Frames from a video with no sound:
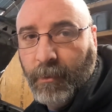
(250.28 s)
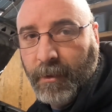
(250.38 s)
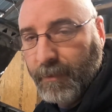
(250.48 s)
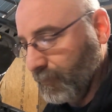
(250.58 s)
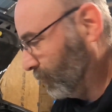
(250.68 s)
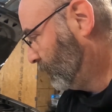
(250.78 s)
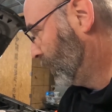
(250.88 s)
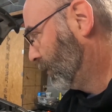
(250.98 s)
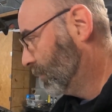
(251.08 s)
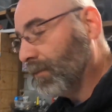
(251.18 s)
going on so
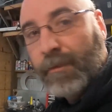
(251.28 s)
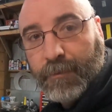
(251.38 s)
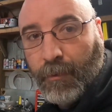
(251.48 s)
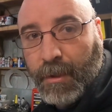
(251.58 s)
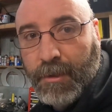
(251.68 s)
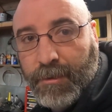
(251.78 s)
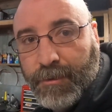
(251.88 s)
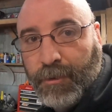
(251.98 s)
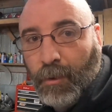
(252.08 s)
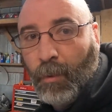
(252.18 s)
far. So the engine's
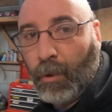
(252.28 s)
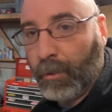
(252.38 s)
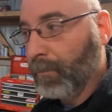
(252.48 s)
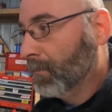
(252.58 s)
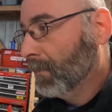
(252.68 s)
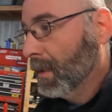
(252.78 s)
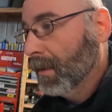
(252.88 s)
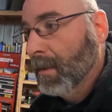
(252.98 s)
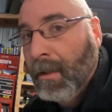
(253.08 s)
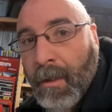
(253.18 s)
still warm.
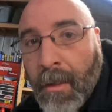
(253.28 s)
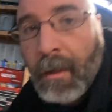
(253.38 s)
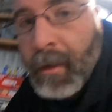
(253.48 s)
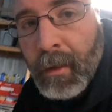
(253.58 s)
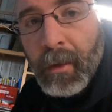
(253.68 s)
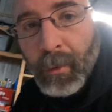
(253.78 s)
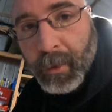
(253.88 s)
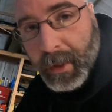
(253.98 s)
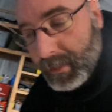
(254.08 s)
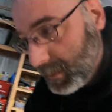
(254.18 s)
What I